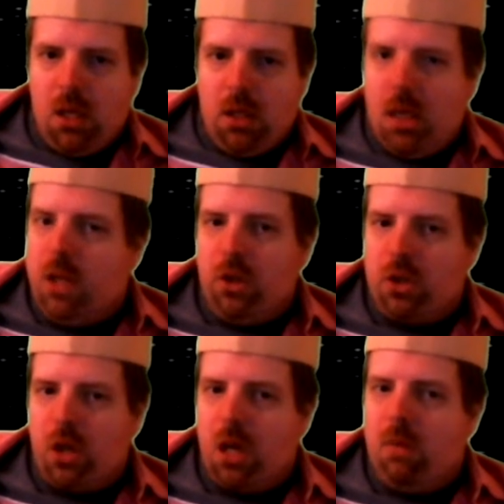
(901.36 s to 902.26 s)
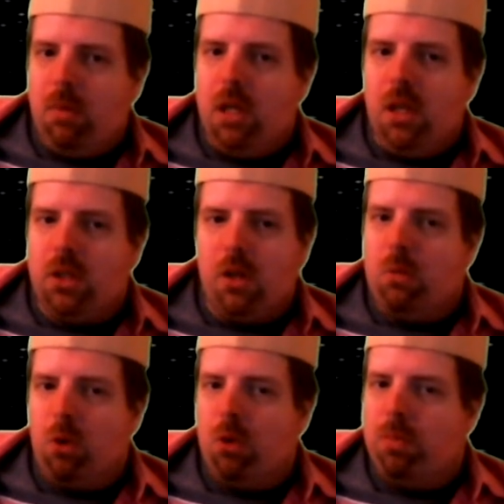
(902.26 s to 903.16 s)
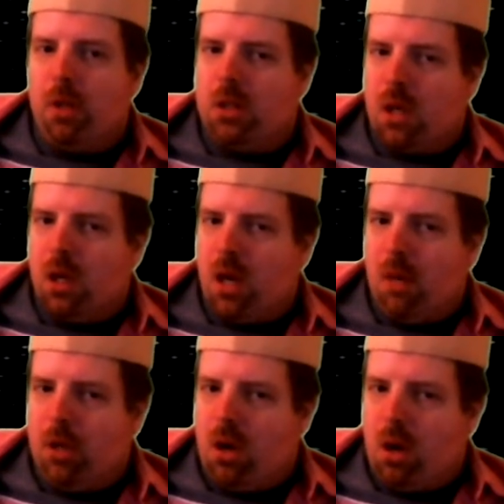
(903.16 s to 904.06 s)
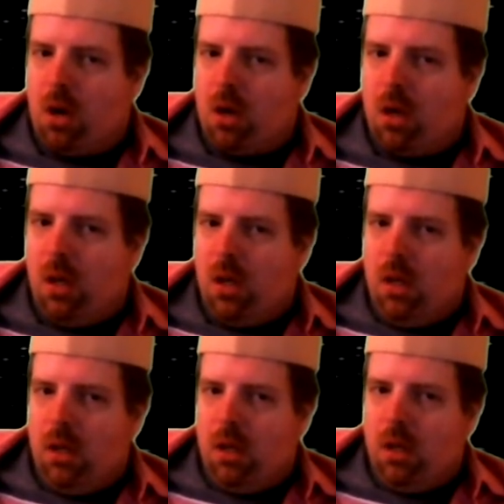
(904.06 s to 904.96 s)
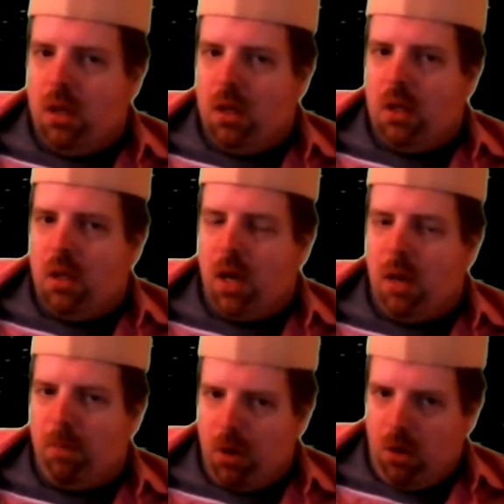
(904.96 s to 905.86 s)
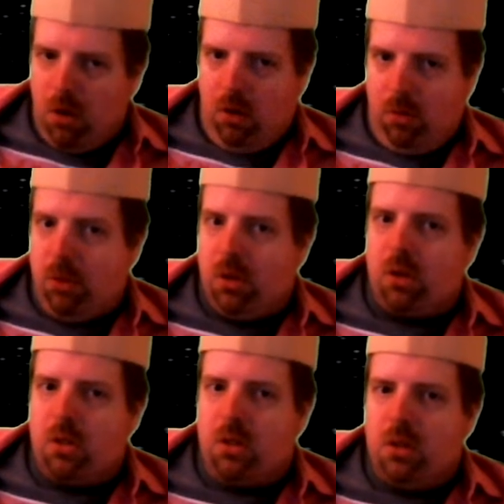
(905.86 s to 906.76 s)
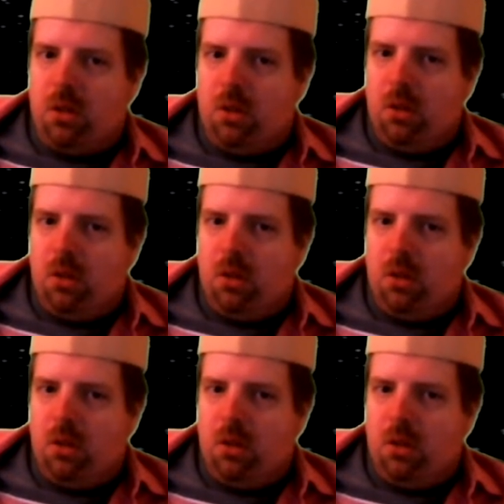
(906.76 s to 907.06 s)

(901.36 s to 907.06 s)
then there's going to be some group that's going to come along and burn all the books.